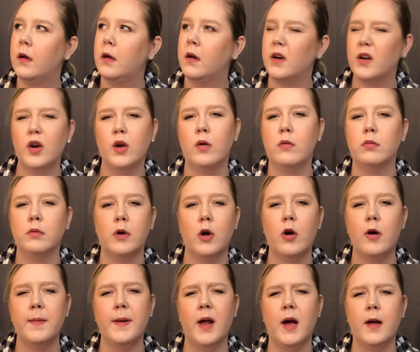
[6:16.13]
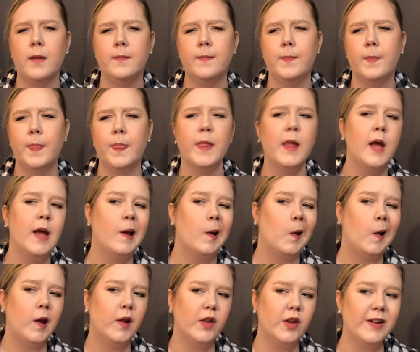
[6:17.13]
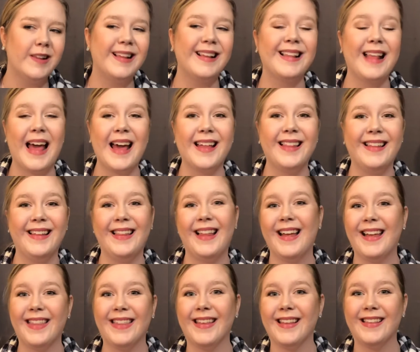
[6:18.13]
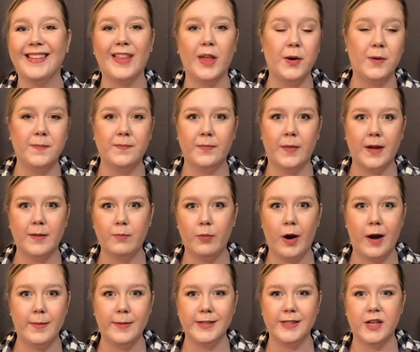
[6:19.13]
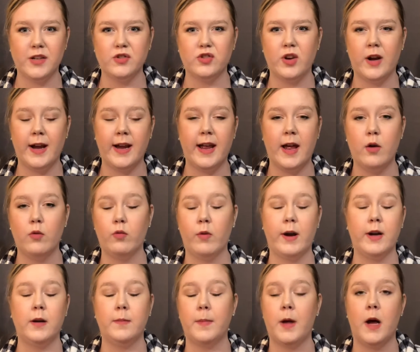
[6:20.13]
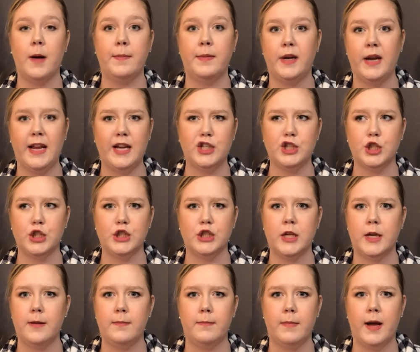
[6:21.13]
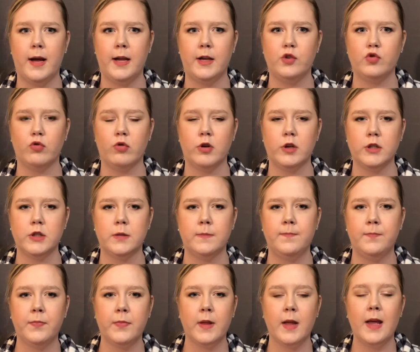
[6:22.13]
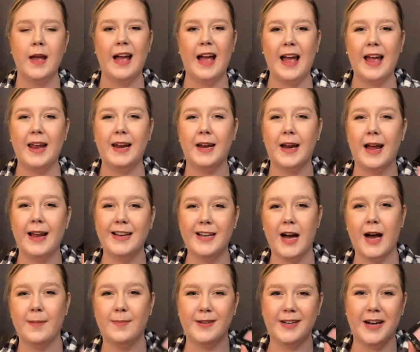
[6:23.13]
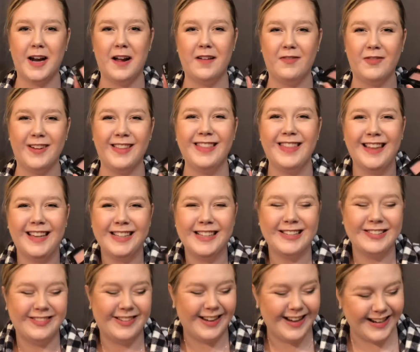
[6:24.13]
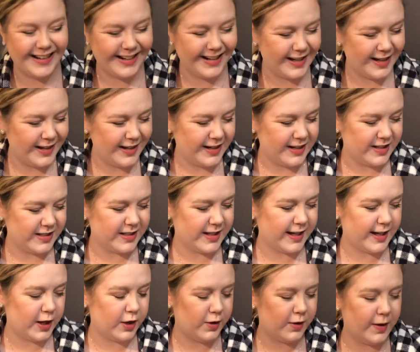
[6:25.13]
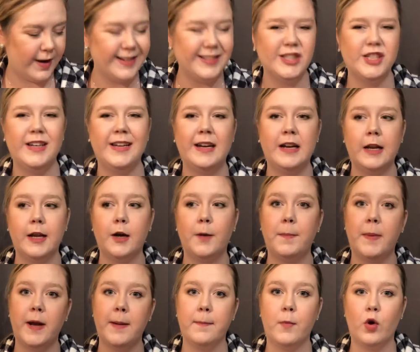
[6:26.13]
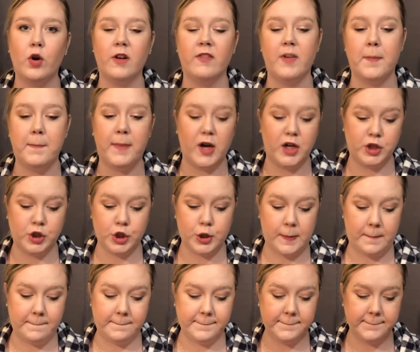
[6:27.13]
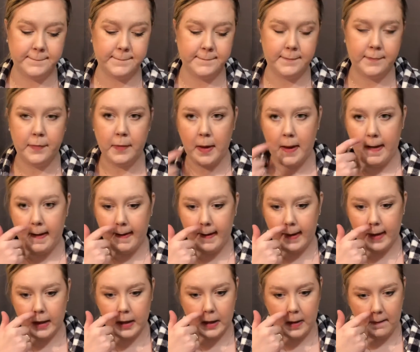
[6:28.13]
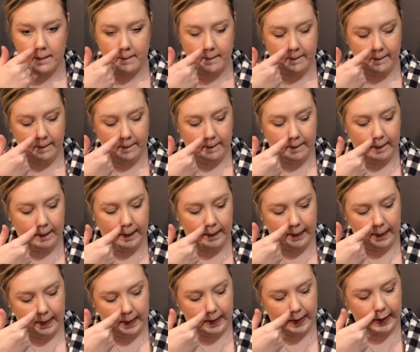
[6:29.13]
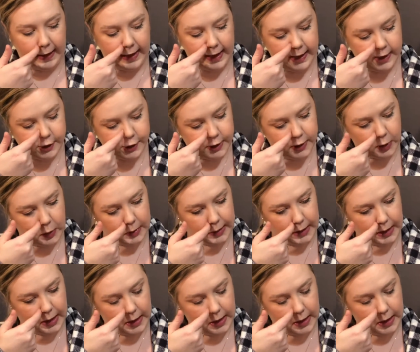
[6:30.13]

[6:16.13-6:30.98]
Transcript: No, I'm not. It looks exactly like this though. Promise. I was trying out random combinations in my drawers and I topped it off with this one. It's like, you know, I just need a little bit more of a punch. So, itchy nose.